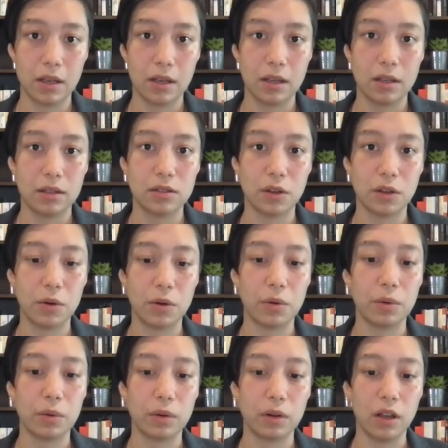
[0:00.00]

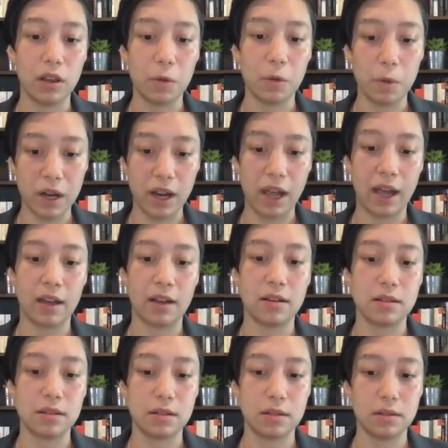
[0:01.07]
So on the one
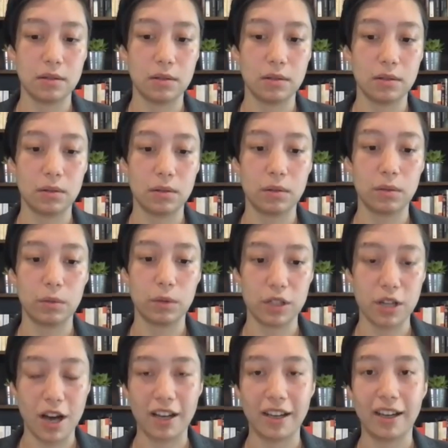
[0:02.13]
hand, we're
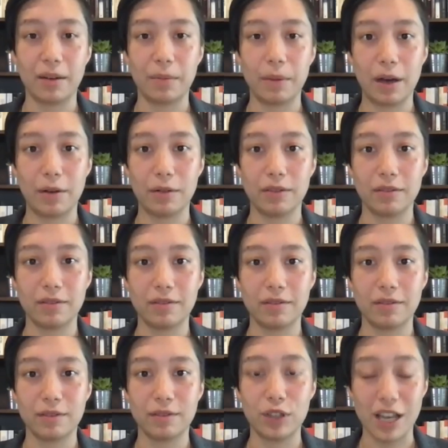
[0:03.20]
talking about
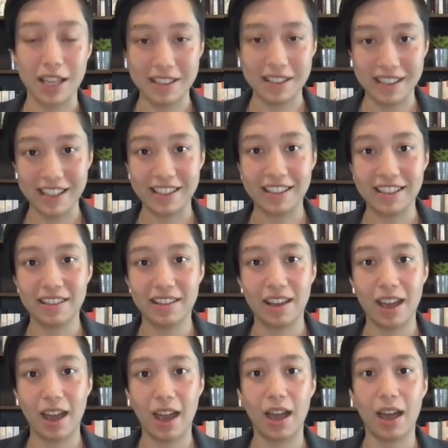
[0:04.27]
justice
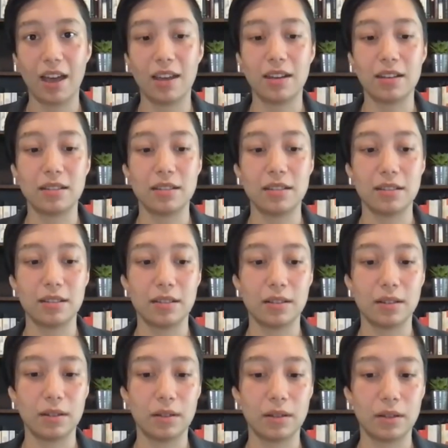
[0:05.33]
and,
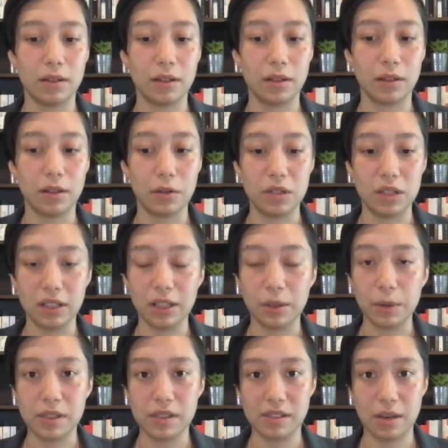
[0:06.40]
dealing
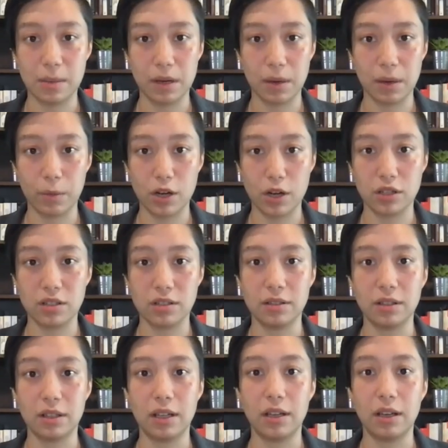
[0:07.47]
with systemic
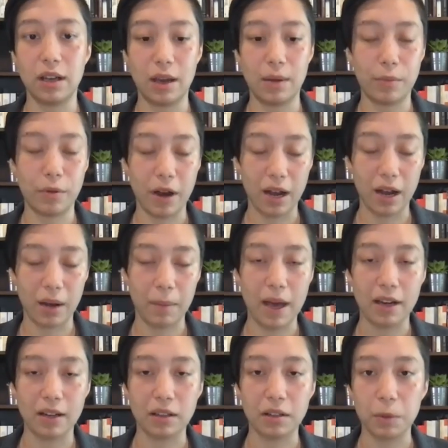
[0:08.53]
oppression in a
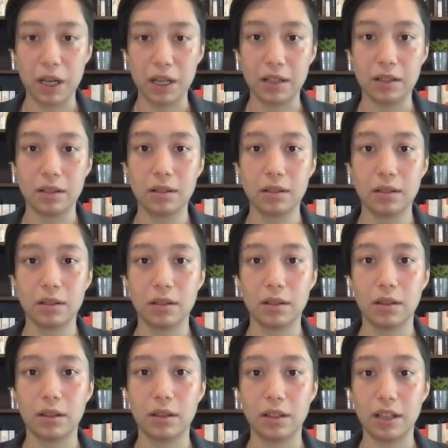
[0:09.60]
pragmatic way
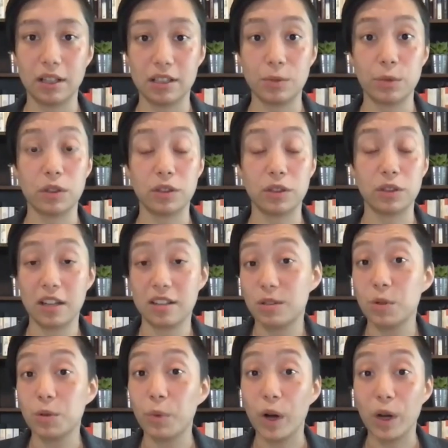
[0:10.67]
that gets
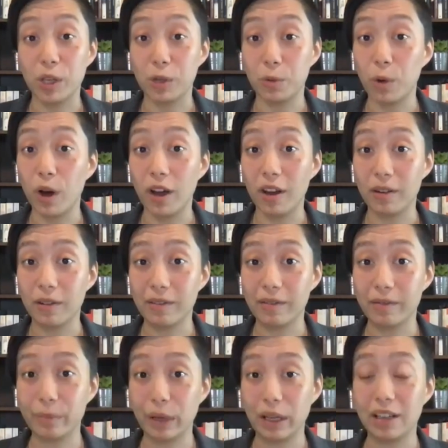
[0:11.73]
you what you want,
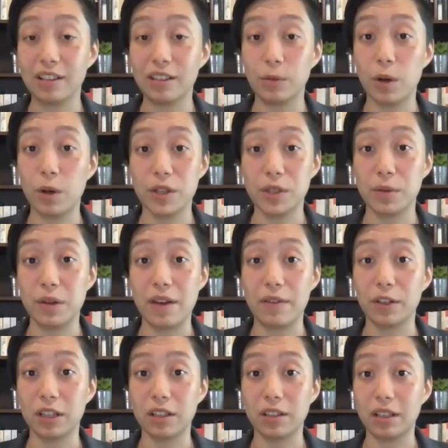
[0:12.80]
but you also
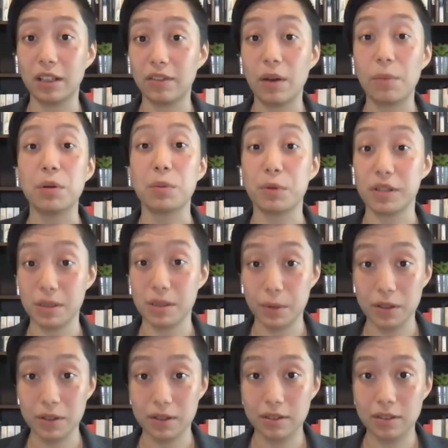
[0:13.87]
never give up your principles.